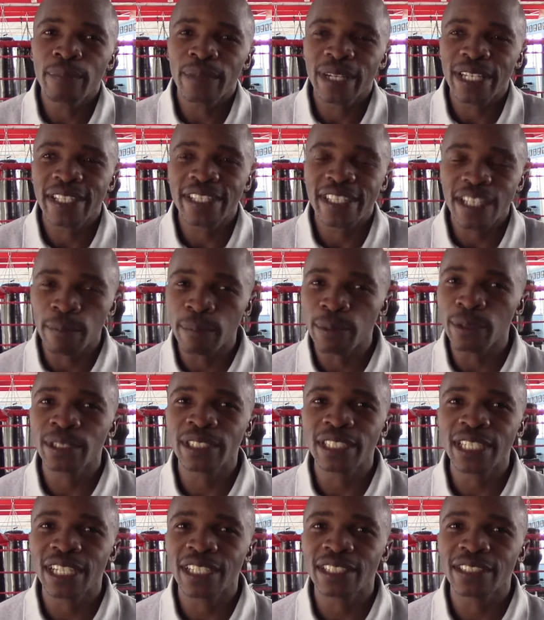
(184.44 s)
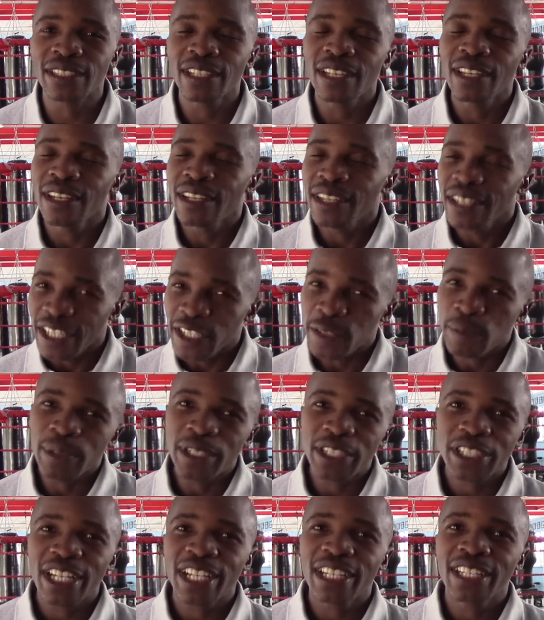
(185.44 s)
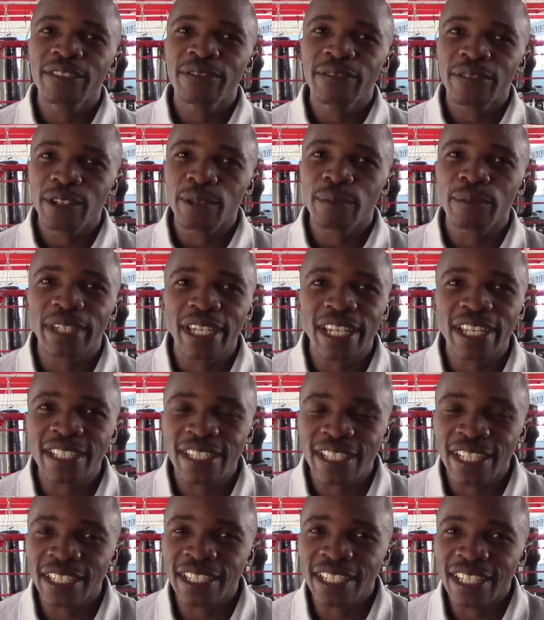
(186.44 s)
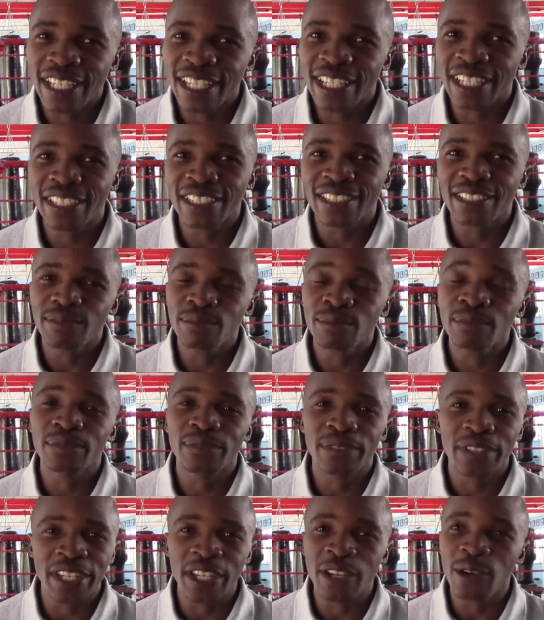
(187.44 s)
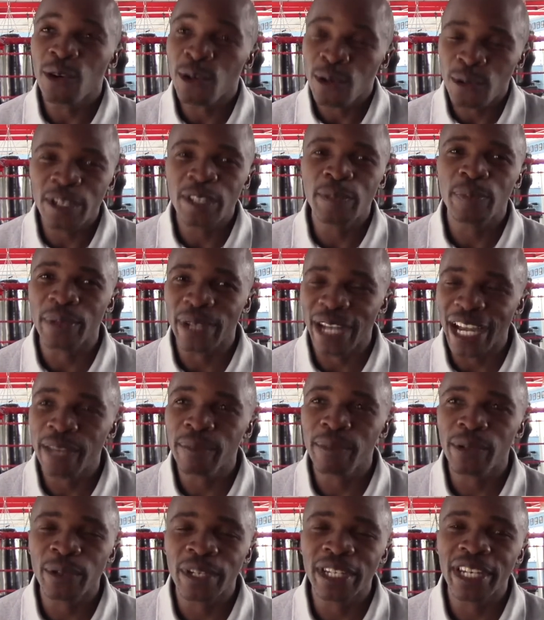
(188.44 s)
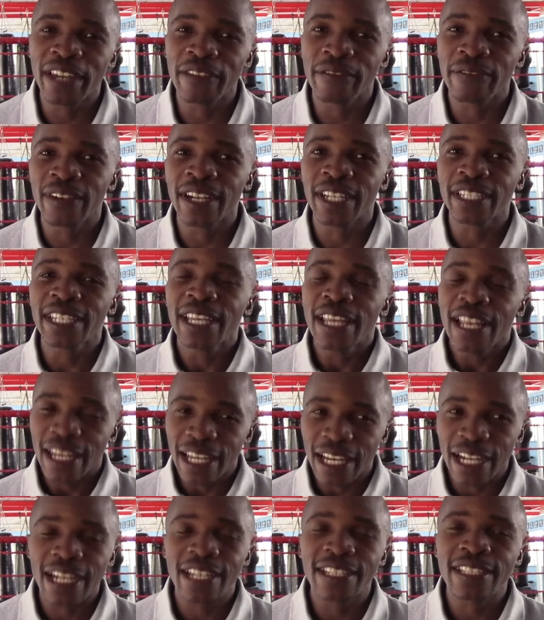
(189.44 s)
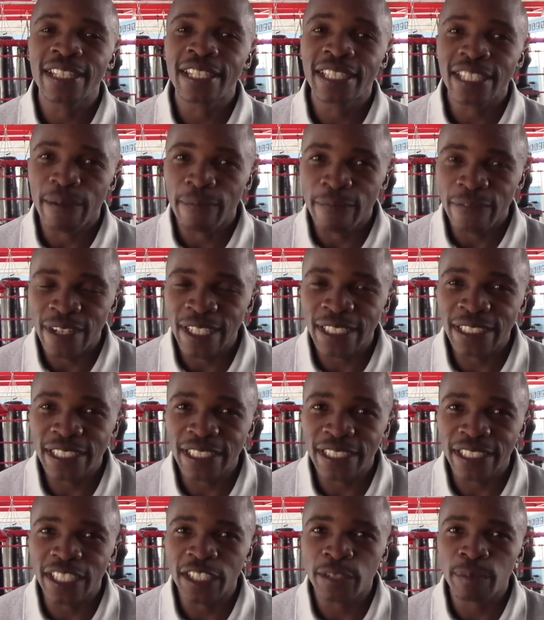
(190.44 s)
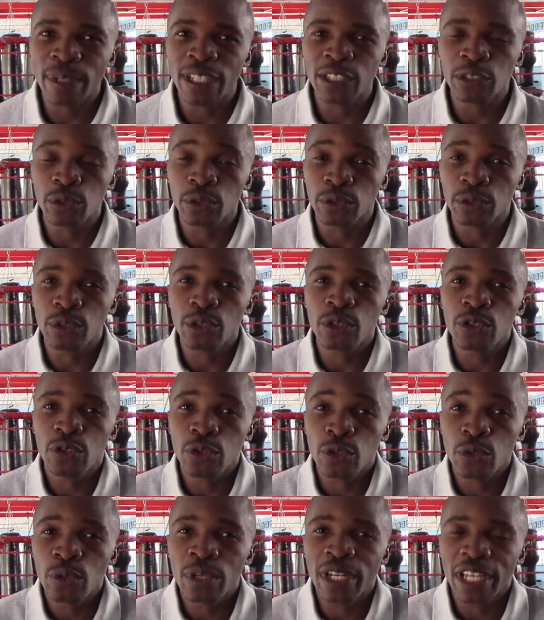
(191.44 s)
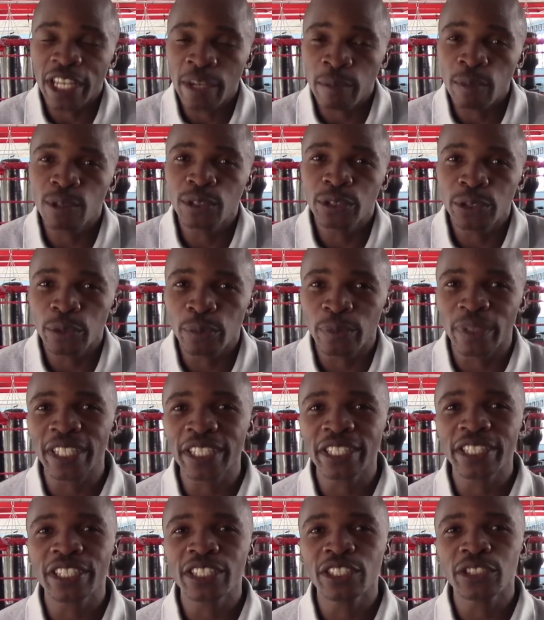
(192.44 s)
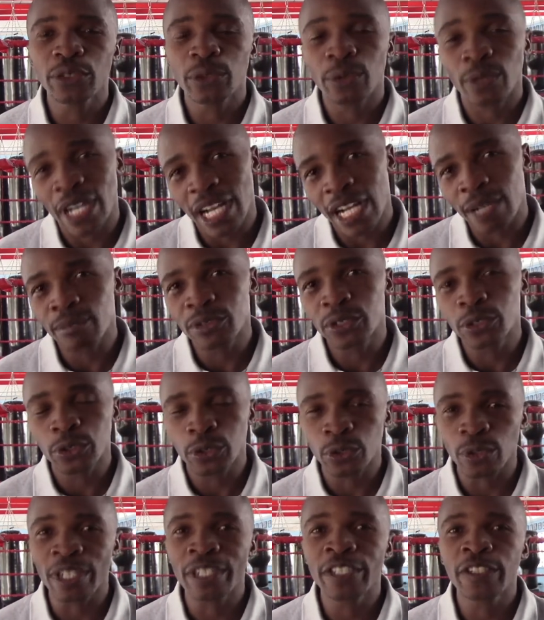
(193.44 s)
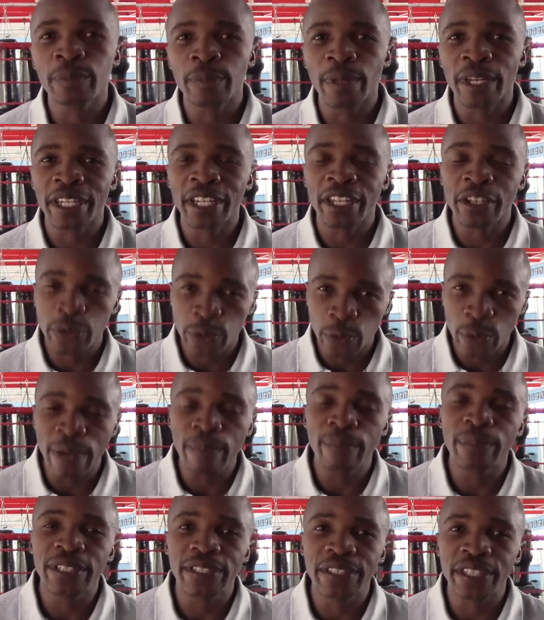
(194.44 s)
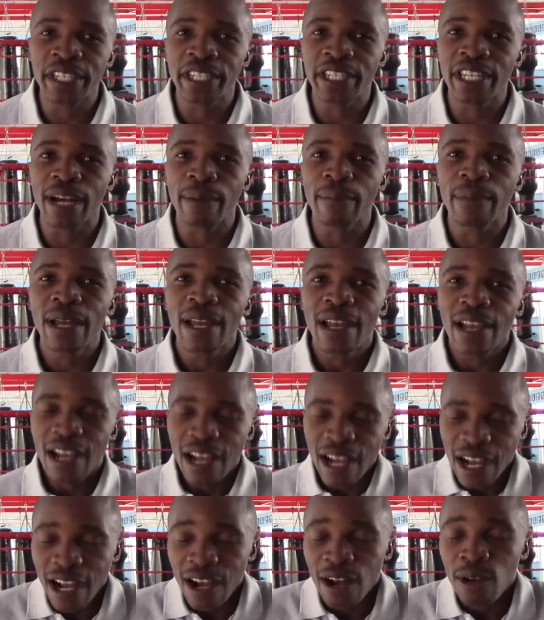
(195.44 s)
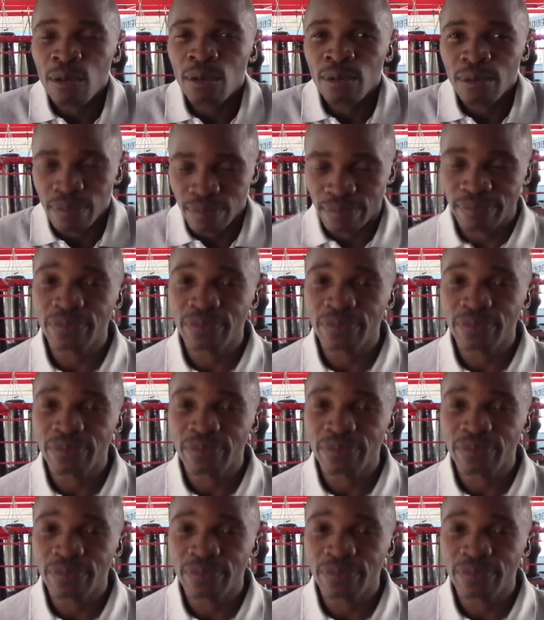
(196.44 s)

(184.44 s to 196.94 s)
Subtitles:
my supporters, especially from KZN. They always behind me when I fight. Like I said, I'm fighting next month. To those who will able to make it to come to Johannesburg at Wembley Stadium, I'll